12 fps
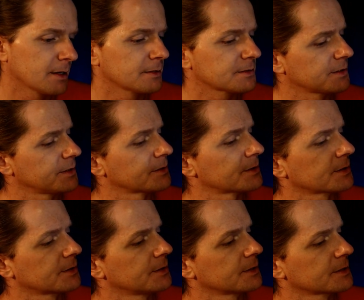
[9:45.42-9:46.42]
See, here's a
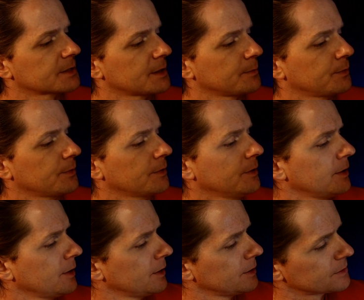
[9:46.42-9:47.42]
good example.
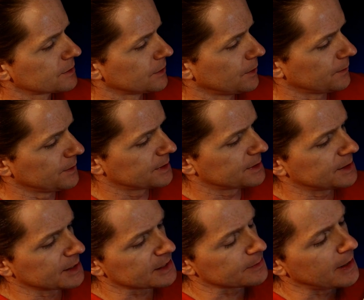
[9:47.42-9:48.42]
So this
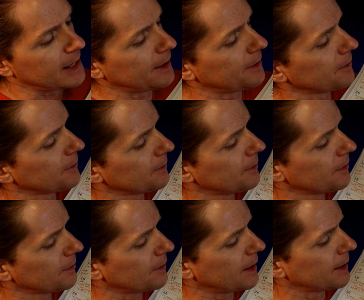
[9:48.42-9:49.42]
6 mile,
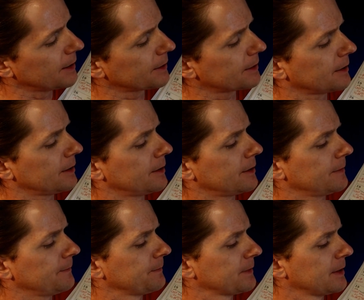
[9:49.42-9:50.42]
like
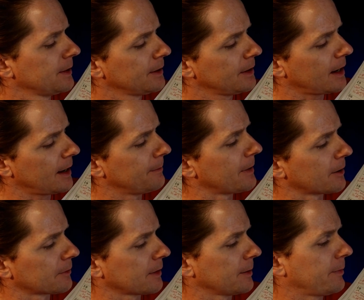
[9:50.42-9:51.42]
at
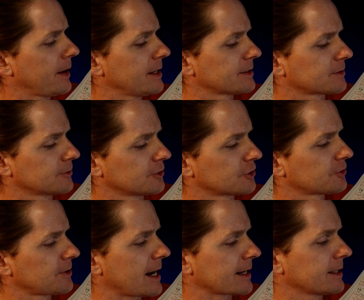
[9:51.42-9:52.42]
marathon pace, so just
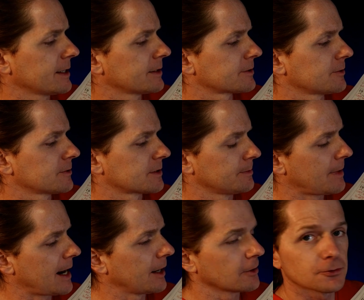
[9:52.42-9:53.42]
tracking it. So it's a
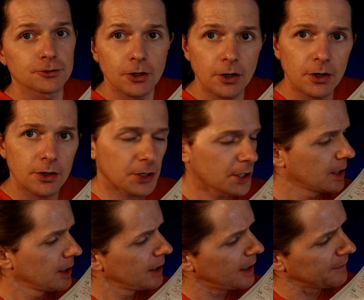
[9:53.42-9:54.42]
mile jog,
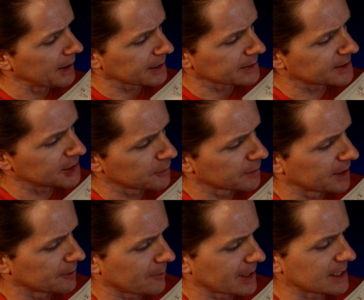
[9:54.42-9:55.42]
and I can see over
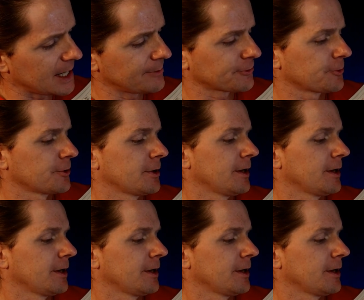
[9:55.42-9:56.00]
here what my times were.